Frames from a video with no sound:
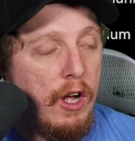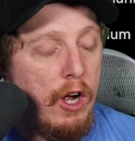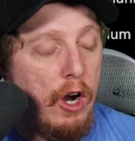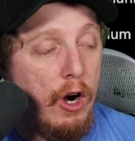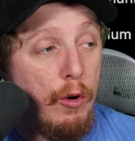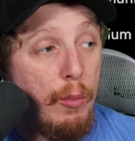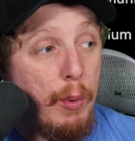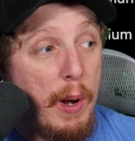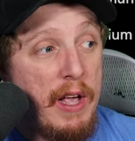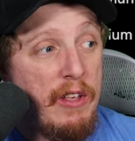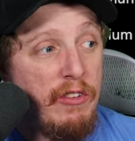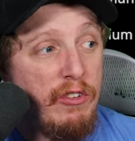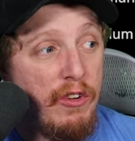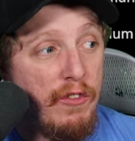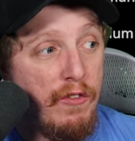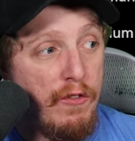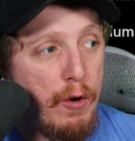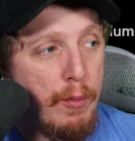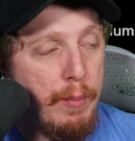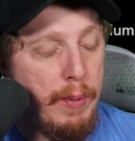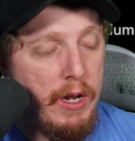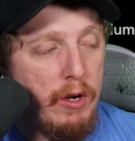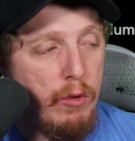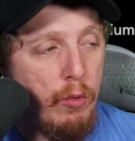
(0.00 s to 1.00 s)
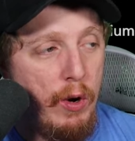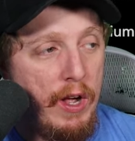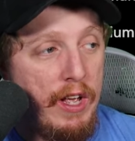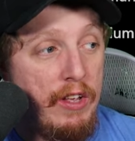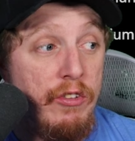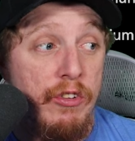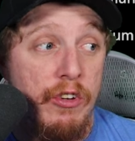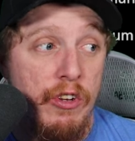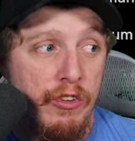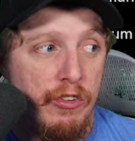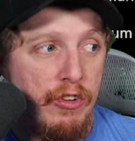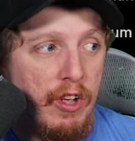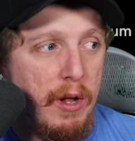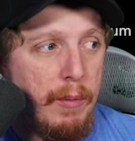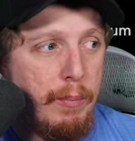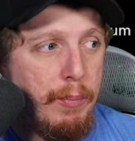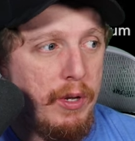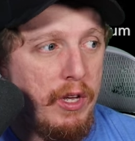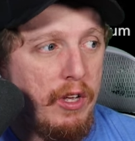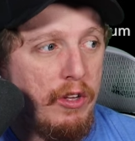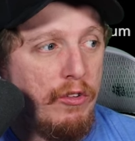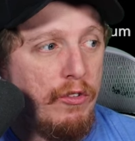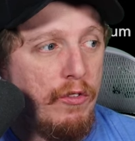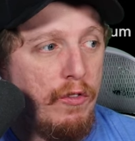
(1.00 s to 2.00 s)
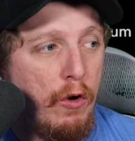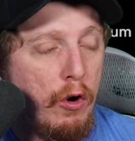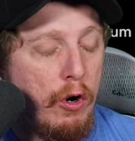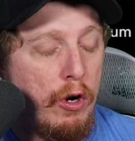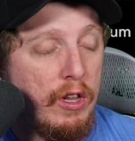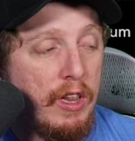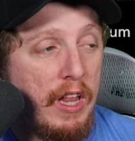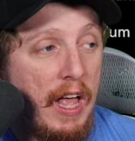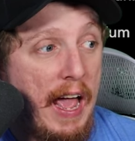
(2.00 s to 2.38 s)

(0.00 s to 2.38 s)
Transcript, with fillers: Horizon Forbidden West is on PS4.